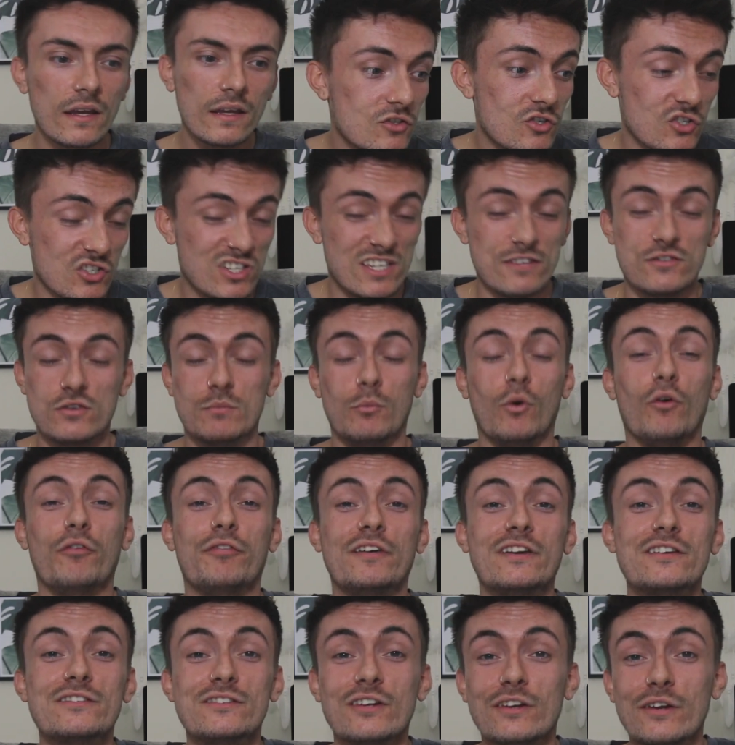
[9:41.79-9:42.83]
Just gives you more
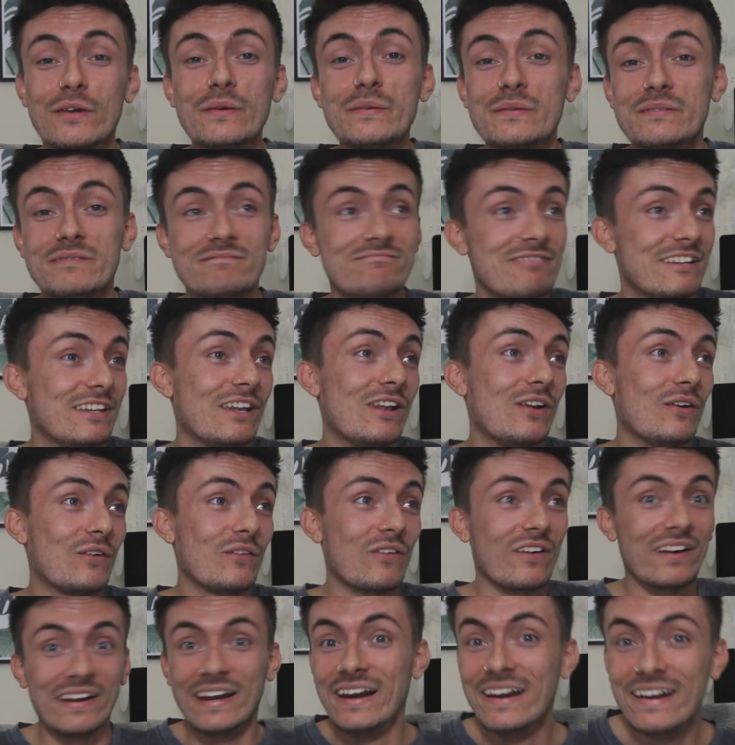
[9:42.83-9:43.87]
things to do in the long
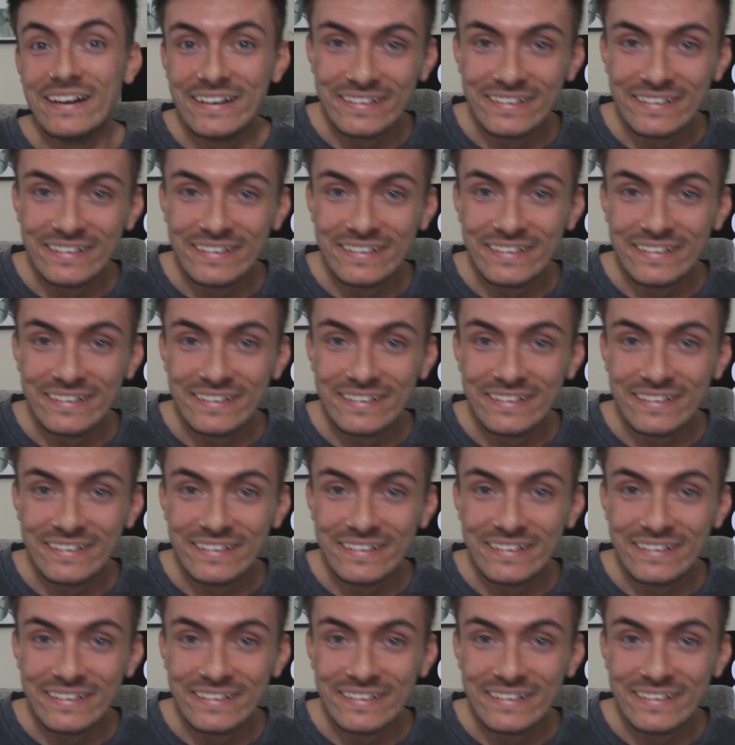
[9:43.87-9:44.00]
run.